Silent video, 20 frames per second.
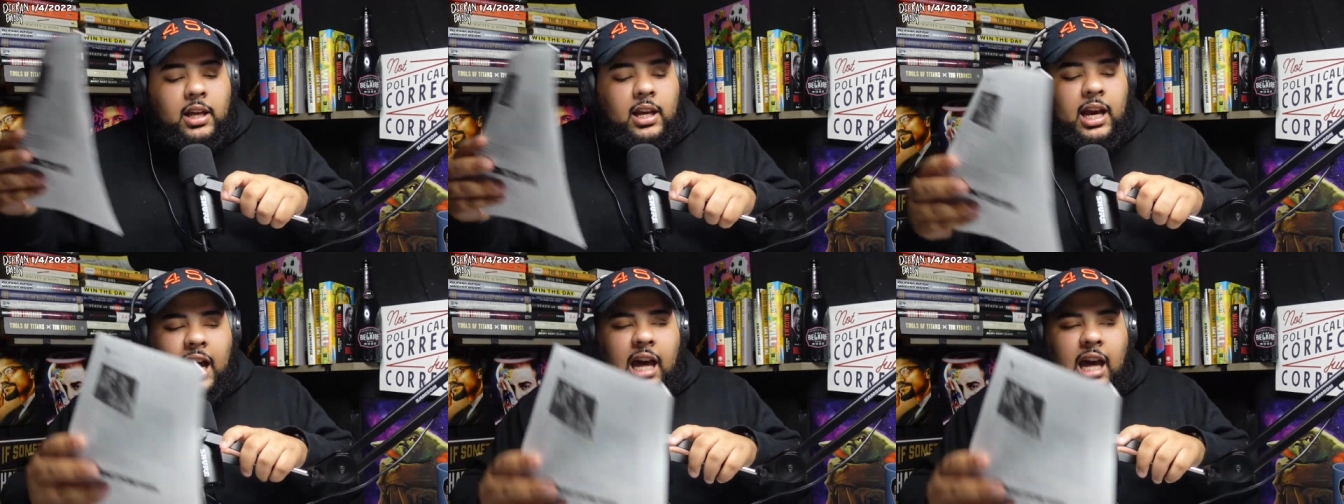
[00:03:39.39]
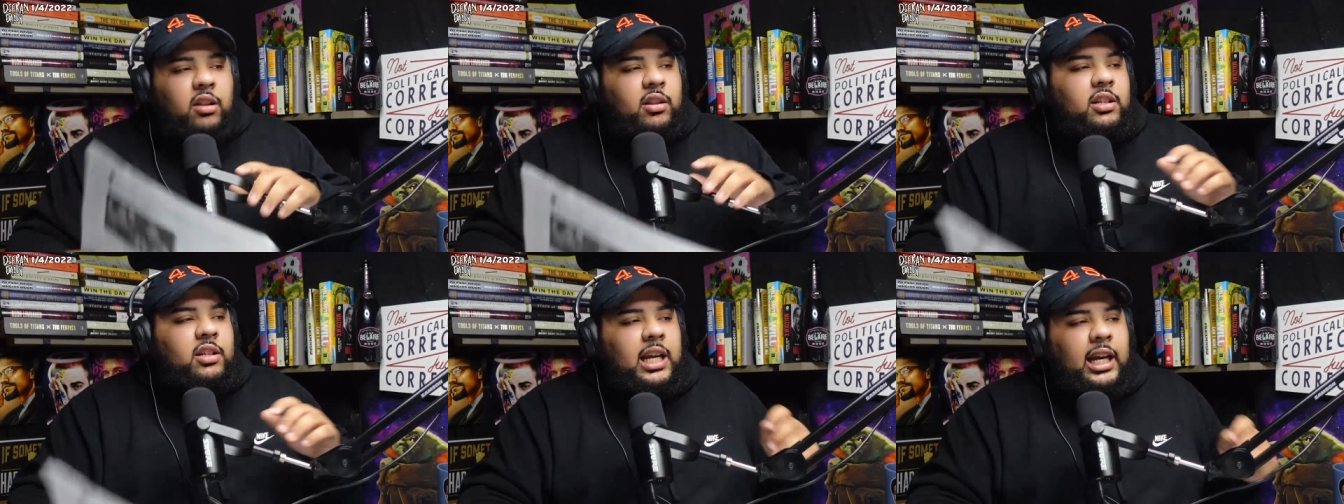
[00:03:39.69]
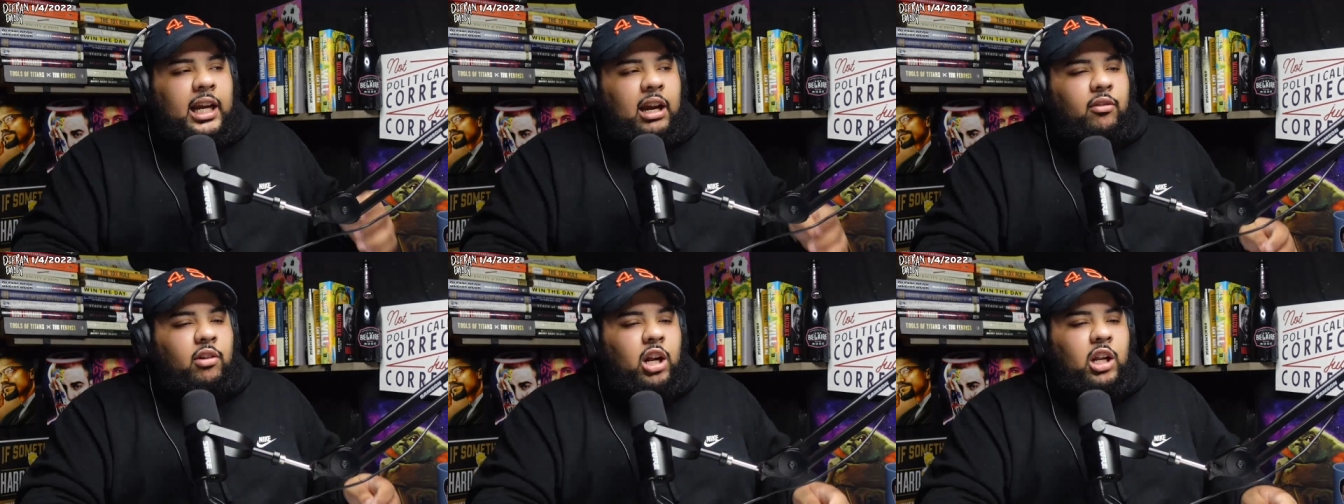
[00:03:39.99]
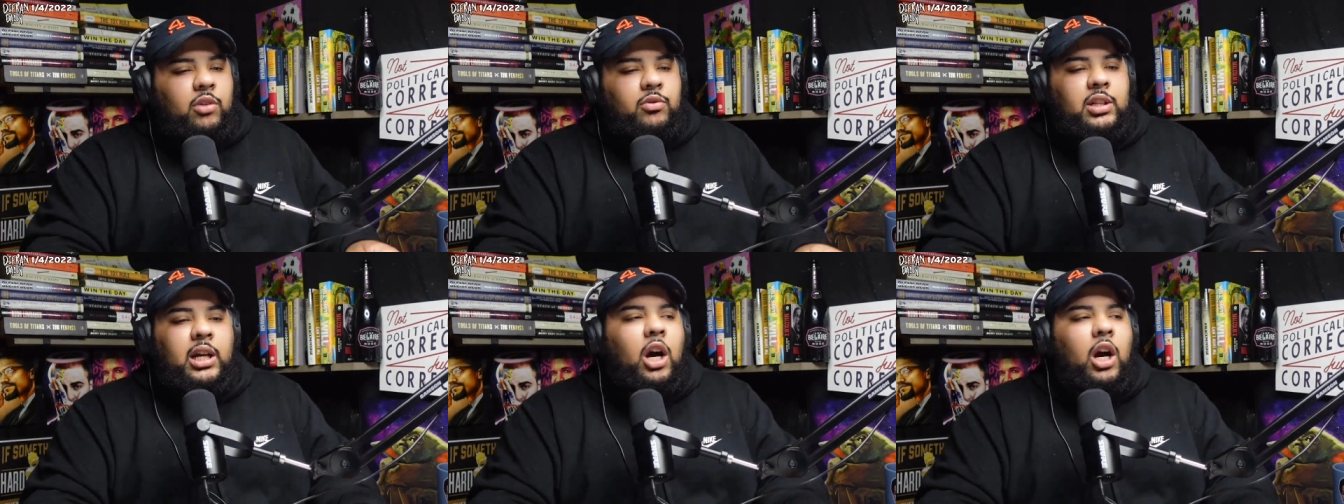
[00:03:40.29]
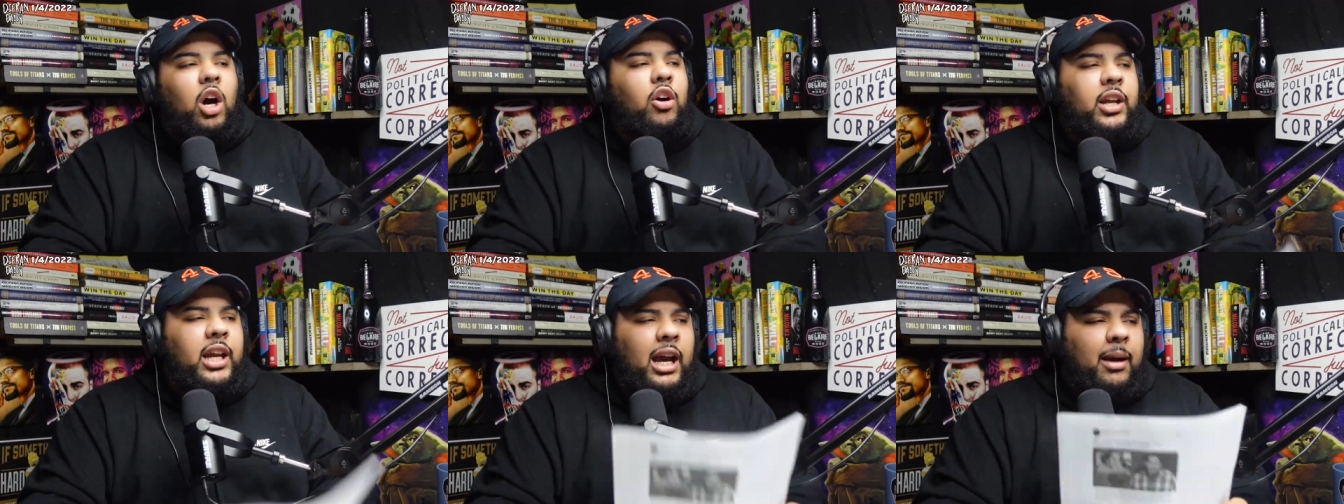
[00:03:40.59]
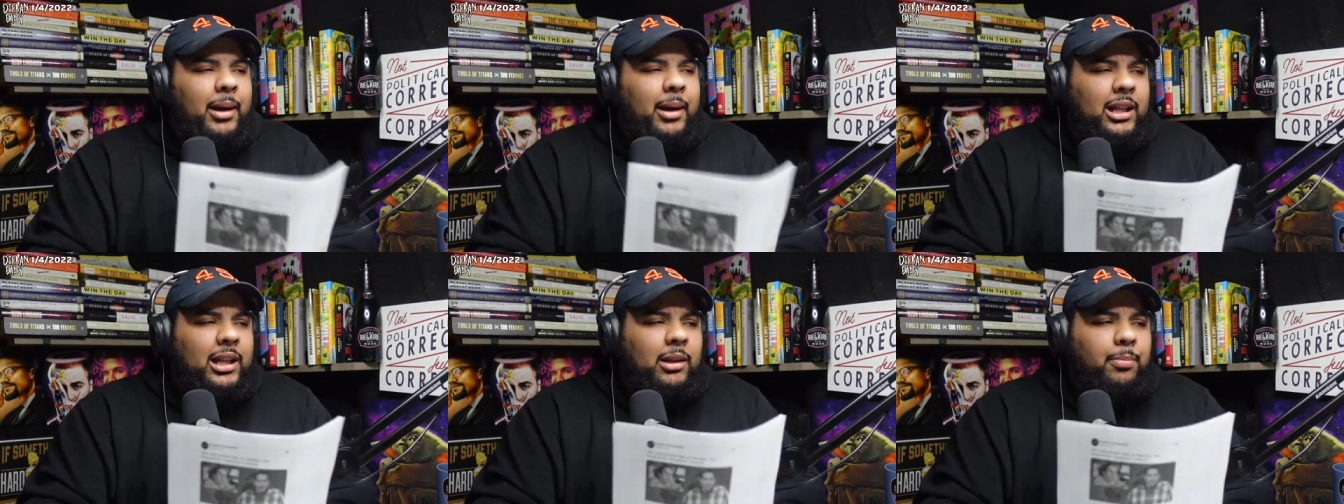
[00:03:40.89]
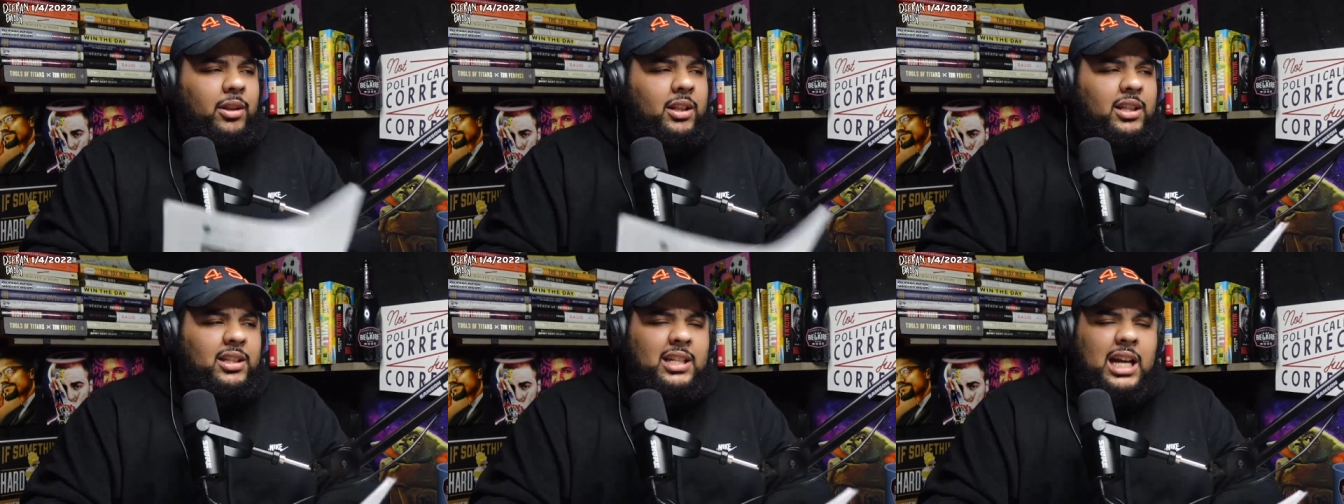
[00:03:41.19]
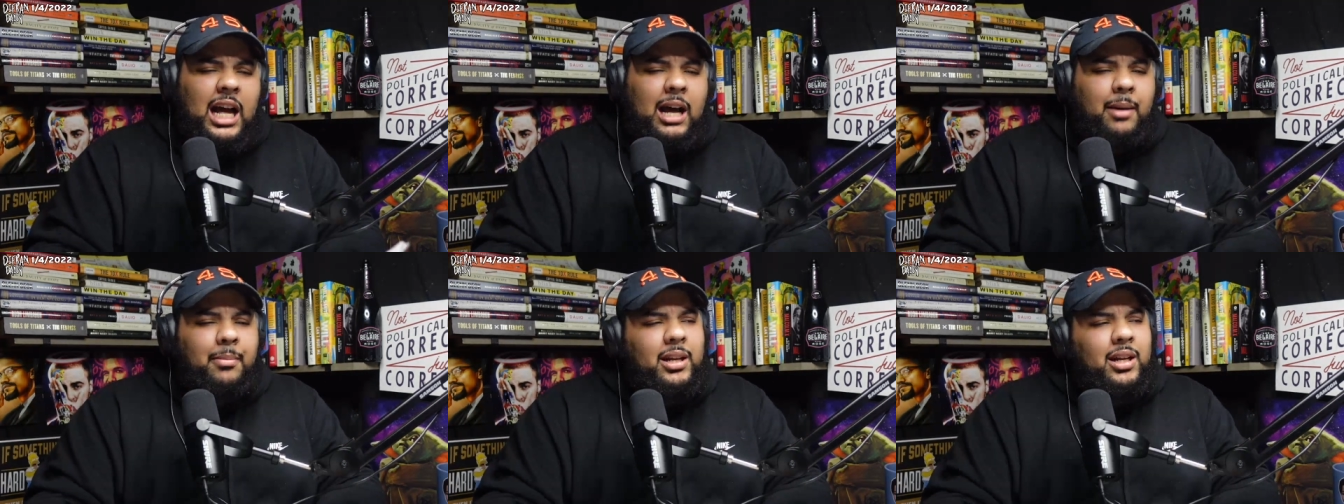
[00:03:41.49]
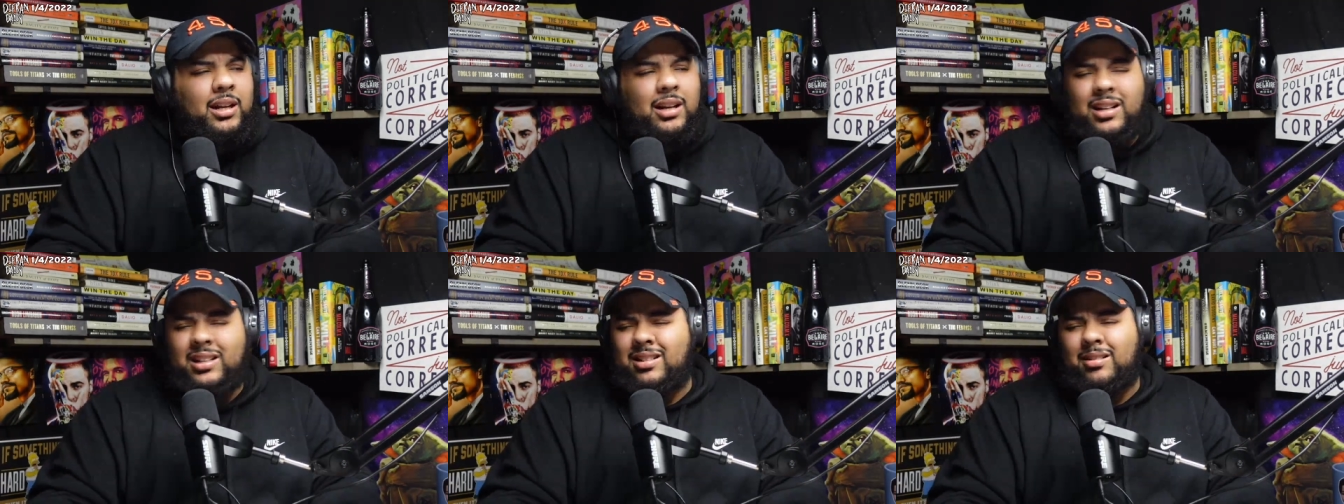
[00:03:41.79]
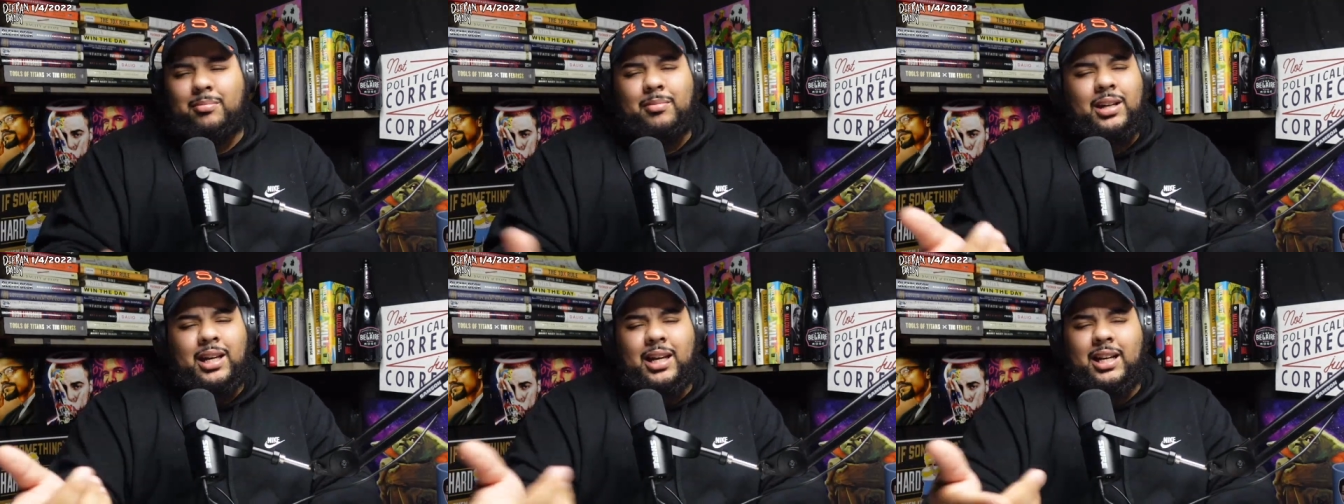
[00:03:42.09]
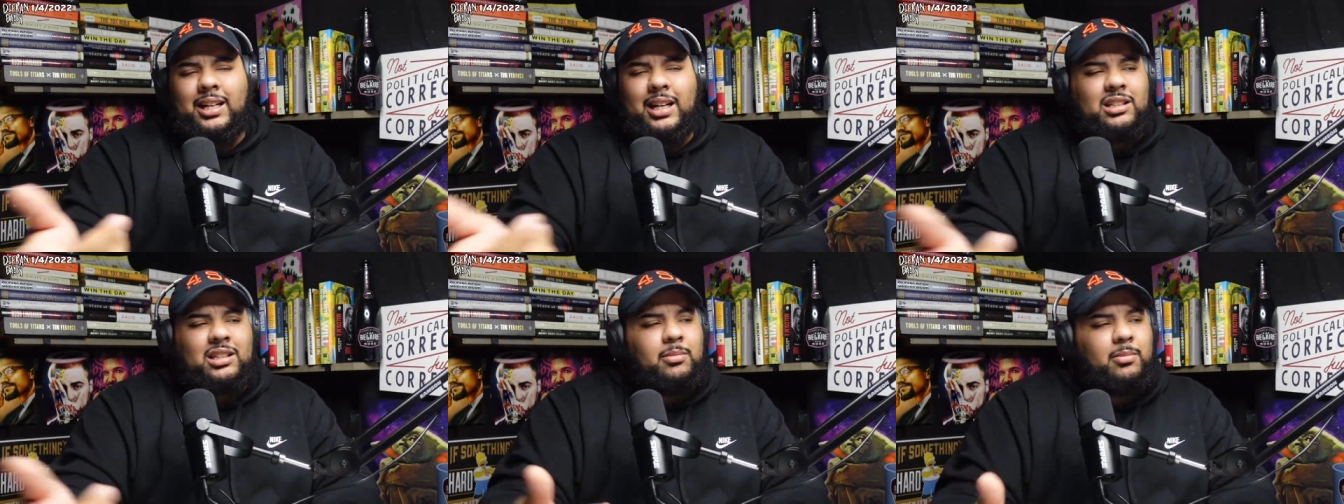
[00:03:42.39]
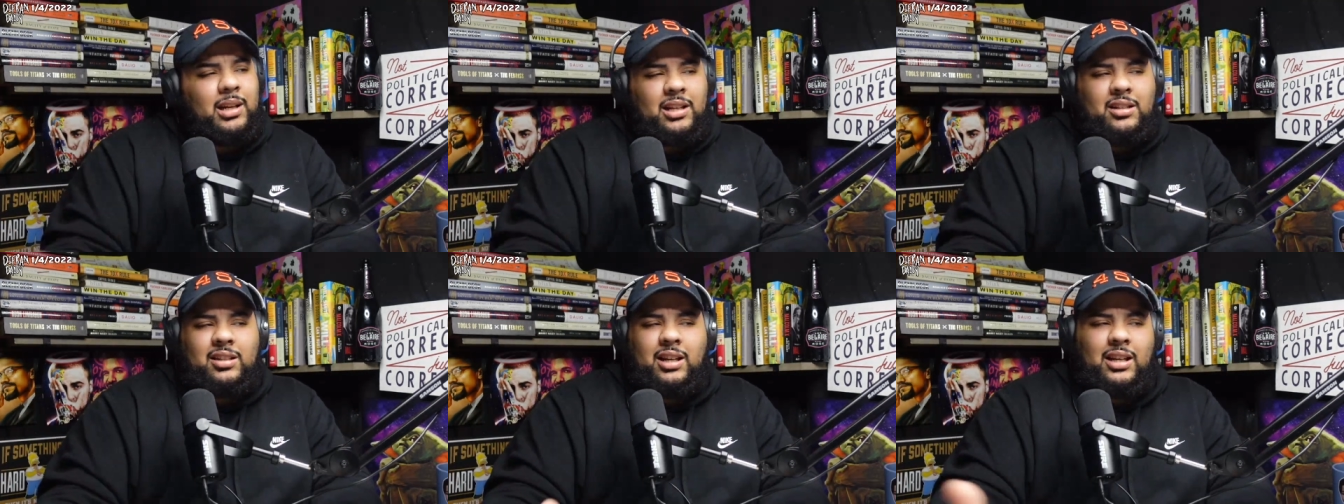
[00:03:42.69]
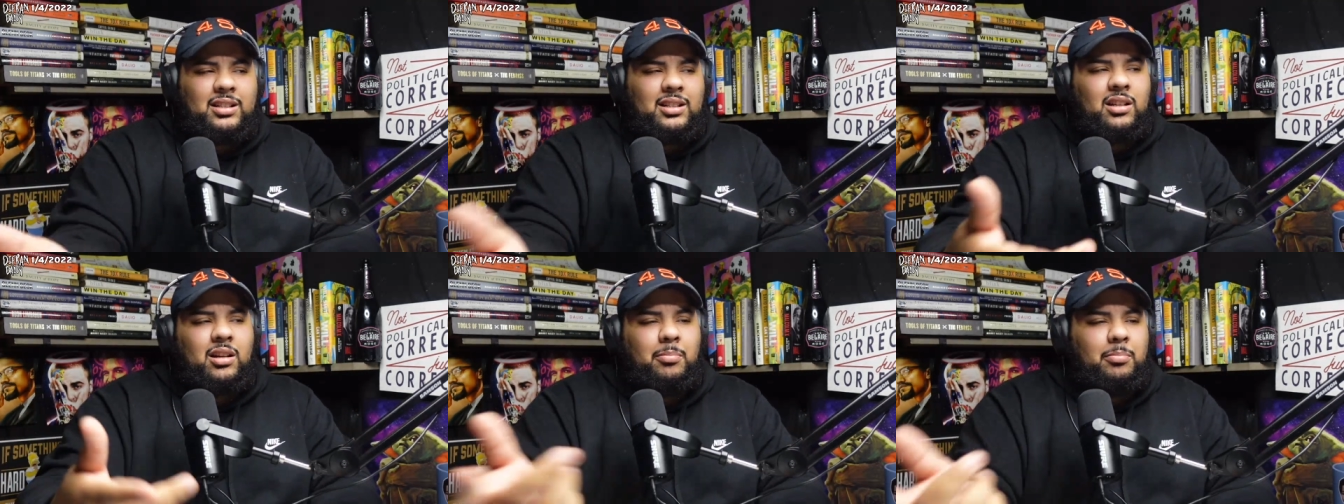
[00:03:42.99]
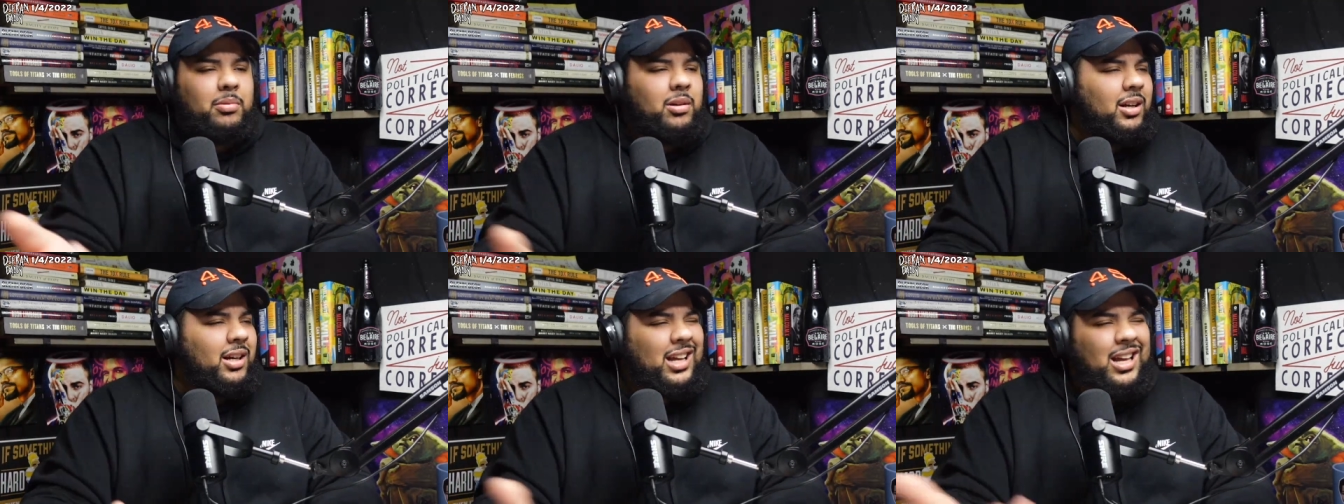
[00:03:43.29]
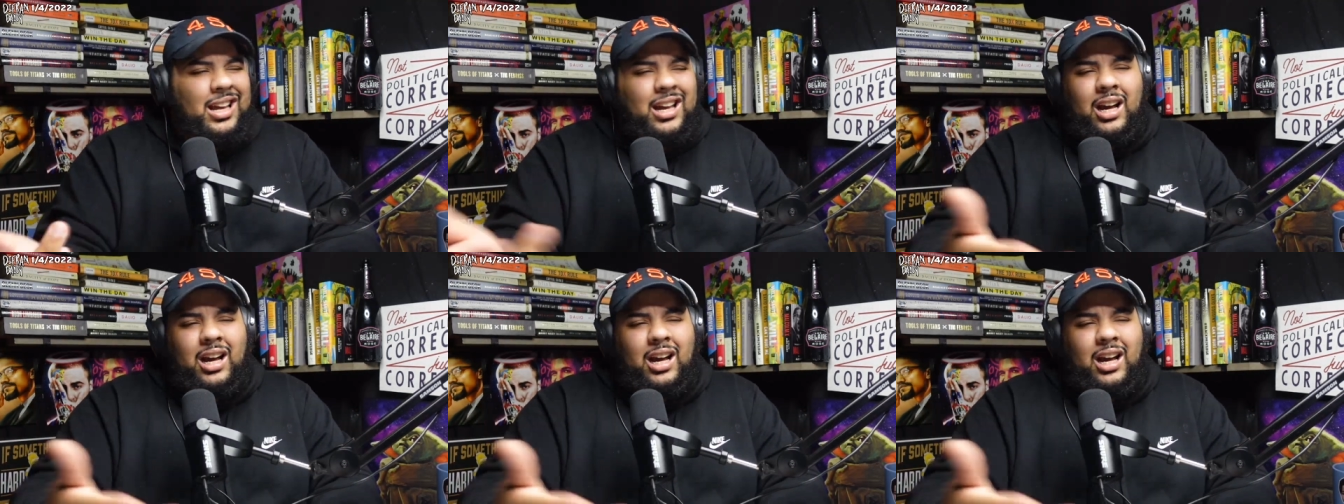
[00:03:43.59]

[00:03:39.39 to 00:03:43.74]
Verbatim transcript: I don't think J.K. Rowling was like, oh, yeah, I'm about to put this goblin here. It's some anti-Semitic shit I see in the book.